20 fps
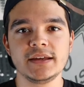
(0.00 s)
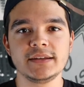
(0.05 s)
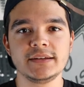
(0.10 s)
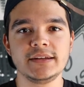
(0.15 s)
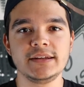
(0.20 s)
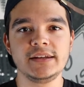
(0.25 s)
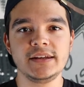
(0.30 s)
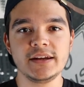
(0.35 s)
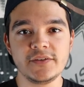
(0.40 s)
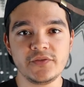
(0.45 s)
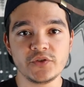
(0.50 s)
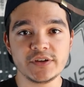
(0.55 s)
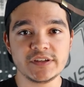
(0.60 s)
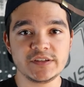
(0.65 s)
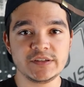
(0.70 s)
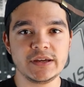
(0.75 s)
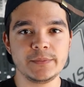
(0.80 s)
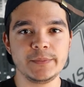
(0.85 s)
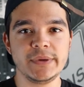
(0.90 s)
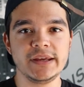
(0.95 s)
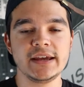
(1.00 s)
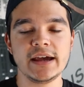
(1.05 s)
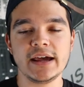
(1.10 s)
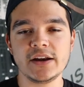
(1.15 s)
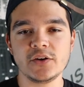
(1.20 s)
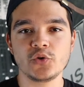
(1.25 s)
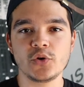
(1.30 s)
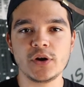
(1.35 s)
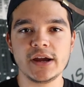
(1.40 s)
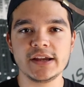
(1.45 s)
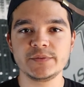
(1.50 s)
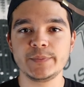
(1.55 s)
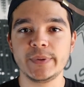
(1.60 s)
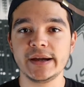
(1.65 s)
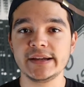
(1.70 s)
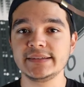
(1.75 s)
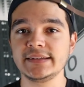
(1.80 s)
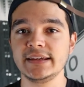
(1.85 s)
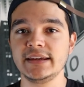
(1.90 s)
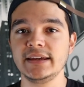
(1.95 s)
The difference can be categorized
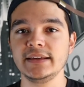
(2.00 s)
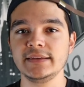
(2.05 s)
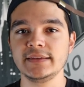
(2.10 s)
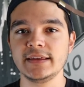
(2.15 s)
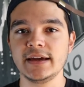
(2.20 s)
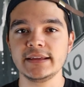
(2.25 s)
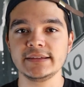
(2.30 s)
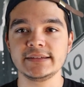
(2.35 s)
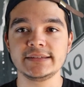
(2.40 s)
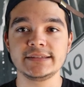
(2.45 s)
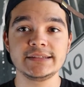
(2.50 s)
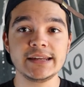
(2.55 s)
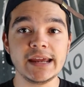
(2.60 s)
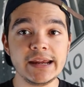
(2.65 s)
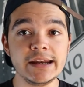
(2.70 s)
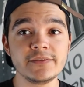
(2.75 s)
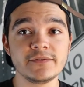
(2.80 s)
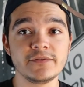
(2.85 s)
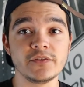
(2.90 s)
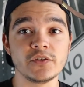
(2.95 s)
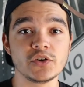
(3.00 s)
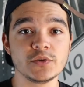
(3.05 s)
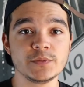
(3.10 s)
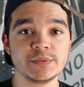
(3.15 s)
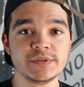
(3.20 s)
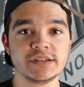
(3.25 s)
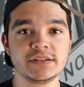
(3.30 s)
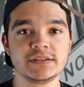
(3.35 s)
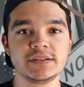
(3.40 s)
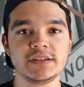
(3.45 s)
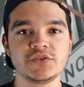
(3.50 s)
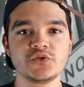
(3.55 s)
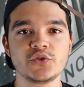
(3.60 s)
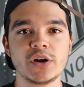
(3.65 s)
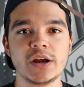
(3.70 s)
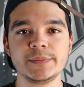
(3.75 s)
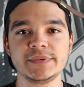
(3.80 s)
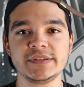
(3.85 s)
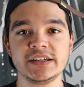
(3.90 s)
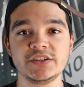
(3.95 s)
by saying that stative verbs
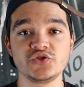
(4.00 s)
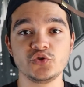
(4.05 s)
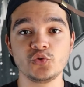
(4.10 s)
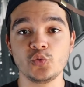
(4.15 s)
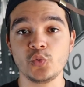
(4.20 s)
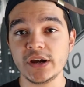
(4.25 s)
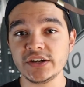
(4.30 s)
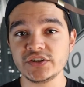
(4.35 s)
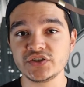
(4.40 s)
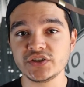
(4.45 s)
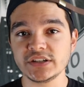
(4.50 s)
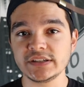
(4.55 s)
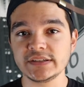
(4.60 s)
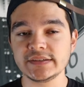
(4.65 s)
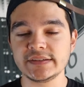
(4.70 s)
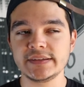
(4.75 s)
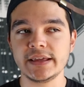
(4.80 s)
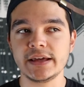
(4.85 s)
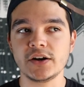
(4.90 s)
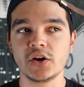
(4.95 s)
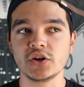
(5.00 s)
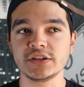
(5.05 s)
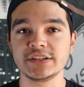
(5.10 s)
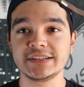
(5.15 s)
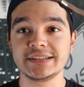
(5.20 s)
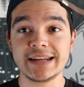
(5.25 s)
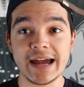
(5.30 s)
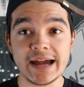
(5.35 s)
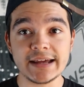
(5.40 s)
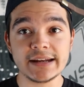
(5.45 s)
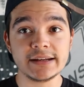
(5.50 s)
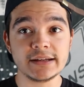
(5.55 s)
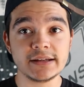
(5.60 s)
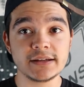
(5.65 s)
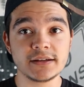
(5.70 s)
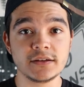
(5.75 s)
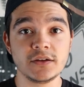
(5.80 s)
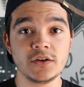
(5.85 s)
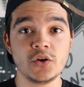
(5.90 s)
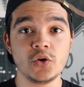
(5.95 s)
describe situations that are
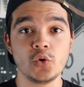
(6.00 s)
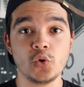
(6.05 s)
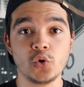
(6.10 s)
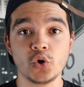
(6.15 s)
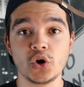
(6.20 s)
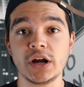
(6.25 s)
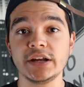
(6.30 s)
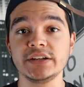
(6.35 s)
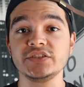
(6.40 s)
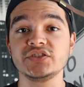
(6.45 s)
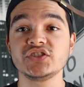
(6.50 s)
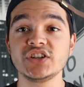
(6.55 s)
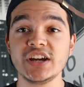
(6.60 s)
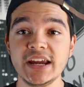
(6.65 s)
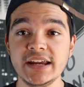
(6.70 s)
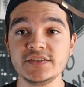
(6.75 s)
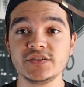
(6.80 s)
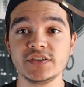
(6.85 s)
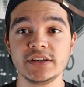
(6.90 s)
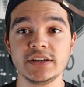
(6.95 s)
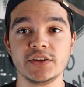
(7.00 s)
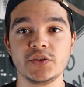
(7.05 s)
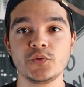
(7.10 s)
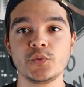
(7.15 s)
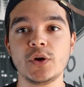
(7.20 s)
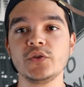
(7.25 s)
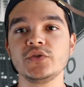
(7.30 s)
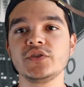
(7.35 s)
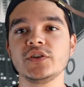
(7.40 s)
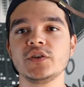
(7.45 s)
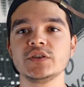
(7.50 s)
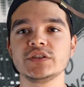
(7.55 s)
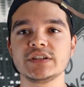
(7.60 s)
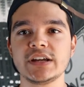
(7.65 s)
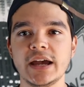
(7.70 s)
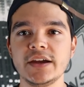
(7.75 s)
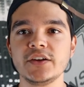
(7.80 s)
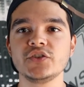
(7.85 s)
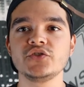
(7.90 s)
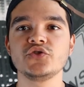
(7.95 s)
static or unchanging throughout their
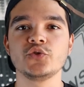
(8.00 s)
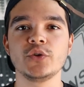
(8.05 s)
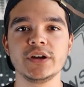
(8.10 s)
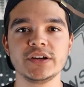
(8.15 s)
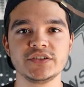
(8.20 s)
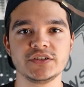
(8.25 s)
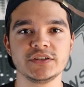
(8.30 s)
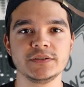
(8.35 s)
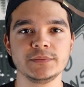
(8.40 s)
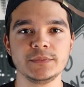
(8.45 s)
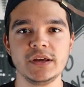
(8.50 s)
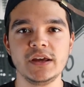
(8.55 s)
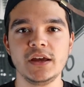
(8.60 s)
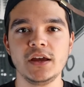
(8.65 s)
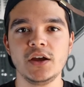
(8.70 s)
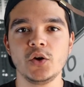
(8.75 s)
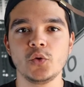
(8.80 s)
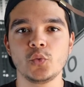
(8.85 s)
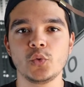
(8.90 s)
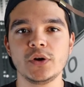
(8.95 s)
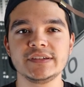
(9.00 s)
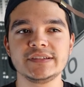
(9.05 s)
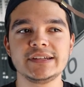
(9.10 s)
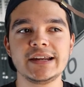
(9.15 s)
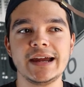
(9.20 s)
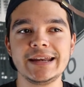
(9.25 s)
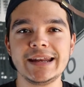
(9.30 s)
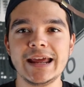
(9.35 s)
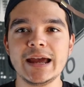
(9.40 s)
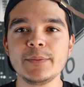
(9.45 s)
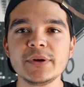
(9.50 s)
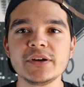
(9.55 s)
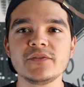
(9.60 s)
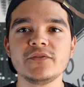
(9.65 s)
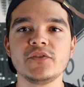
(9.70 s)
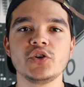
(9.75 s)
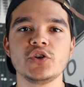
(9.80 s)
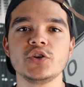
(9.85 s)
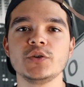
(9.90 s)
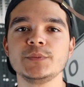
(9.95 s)
entire duration, whereas dynamic
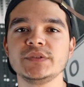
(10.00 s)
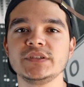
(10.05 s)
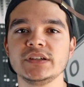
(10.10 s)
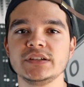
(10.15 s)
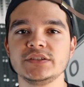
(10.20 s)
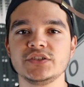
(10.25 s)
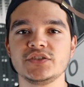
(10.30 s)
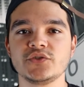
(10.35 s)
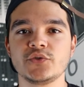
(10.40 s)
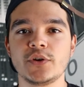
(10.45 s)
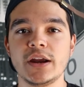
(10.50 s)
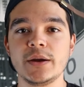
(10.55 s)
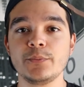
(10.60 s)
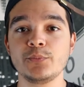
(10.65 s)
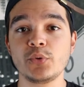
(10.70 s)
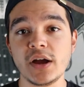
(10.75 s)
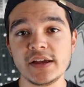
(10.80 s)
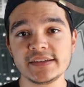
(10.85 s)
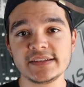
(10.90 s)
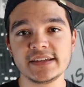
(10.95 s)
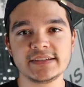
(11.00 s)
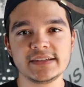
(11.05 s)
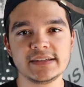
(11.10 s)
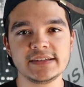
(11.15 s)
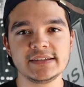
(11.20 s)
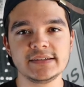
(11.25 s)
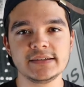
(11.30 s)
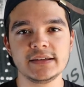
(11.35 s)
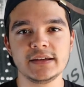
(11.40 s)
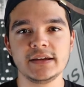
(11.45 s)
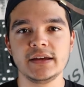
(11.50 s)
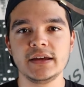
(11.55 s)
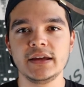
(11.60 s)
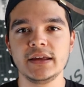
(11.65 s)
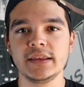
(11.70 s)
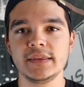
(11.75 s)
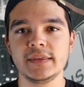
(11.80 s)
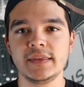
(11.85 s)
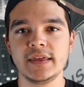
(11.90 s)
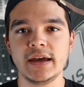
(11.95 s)
verbs describe processes
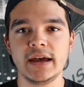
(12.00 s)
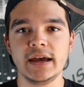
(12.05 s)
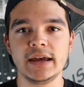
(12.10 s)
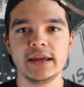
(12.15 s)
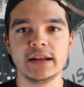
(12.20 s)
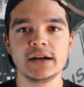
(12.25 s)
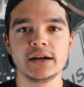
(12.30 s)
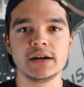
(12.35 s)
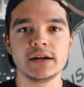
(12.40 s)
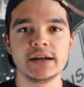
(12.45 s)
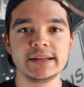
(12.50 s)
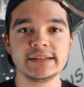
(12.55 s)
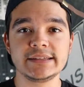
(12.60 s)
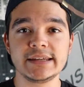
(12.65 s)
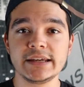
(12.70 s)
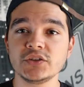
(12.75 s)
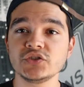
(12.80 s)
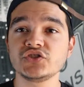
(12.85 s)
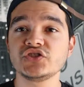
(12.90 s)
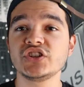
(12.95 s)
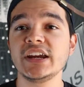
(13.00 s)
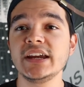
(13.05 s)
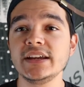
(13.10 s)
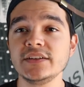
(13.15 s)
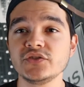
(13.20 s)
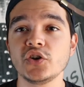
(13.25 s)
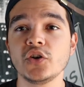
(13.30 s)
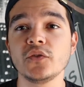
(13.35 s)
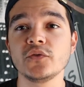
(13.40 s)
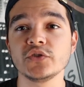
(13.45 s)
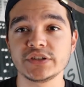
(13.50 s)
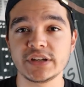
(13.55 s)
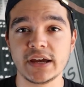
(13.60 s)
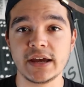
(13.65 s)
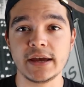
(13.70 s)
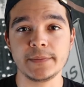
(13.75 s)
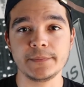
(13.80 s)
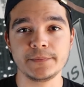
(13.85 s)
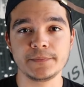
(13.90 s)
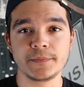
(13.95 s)
that entail change over
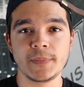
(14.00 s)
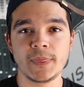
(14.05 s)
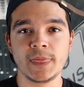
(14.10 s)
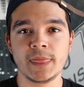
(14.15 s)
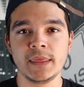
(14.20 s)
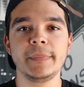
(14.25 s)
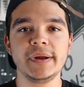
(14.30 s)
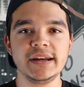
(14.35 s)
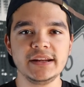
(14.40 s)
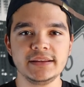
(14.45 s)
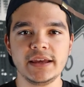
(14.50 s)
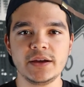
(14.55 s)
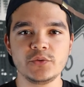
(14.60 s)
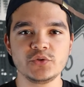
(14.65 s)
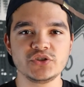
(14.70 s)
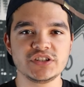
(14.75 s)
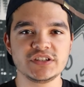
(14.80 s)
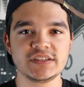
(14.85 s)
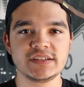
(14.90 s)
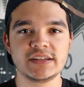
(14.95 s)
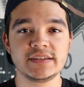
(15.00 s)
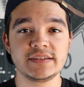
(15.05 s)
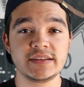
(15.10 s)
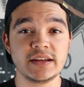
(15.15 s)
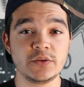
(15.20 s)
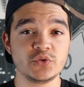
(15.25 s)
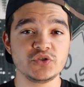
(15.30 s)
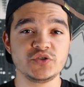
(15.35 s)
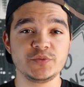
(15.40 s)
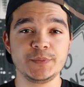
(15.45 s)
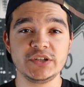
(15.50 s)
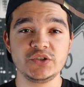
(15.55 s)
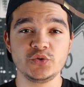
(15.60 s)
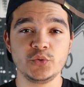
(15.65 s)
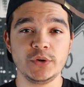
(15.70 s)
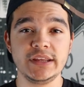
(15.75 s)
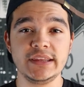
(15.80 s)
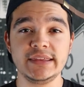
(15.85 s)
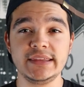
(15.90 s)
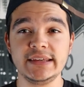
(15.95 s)
time. Many languages distinguish
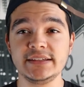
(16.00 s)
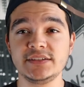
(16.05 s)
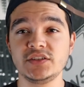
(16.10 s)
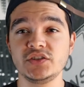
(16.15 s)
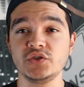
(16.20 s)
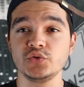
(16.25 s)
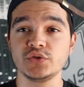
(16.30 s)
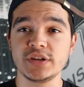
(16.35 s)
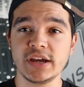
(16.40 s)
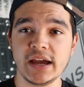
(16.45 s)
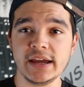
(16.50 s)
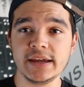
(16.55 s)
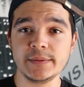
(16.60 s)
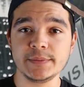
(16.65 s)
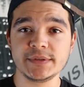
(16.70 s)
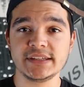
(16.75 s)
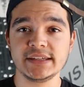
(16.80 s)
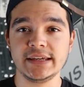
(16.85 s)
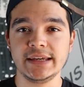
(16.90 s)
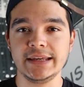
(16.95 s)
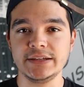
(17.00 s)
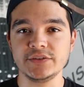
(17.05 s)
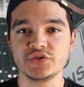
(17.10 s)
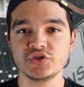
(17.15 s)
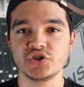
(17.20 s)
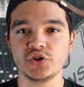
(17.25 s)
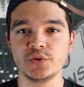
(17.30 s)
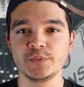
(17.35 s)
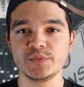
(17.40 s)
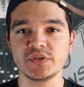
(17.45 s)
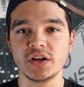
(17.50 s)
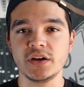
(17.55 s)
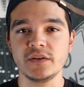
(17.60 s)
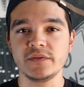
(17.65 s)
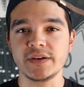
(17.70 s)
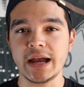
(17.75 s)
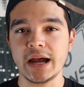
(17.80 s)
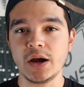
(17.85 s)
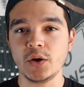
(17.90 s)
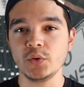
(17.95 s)
between these two types in terms
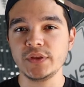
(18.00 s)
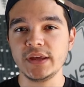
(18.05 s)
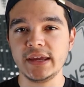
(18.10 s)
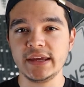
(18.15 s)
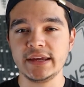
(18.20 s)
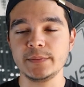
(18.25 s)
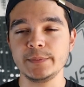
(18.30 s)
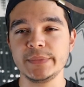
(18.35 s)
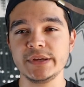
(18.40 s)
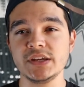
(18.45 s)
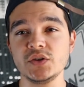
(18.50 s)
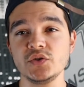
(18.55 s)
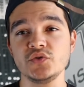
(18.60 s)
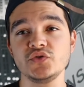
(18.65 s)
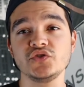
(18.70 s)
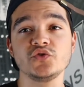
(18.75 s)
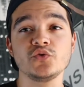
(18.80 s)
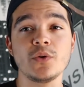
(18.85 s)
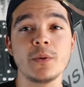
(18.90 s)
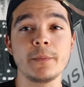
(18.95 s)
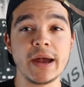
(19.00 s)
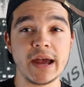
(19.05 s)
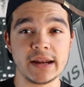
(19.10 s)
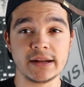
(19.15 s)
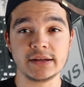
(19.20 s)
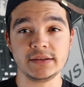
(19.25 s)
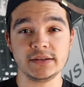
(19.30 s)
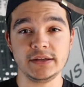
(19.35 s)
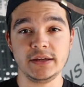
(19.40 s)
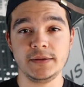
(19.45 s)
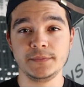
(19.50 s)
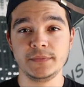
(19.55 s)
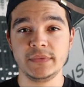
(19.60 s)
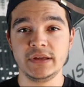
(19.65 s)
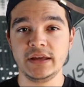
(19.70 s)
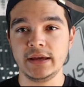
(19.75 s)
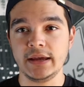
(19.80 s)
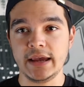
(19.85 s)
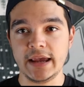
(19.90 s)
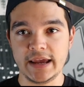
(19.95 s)
of how they can be used grammatically.
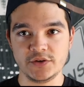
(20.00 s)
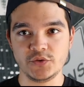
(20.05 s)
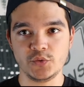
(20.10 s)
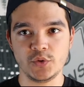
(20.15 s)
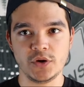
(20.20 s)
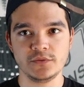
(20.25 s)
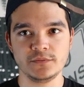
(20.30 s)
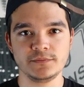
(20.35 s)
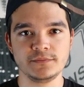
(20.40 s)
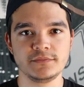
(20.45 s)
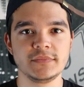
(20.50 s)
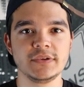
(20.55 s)
End quote.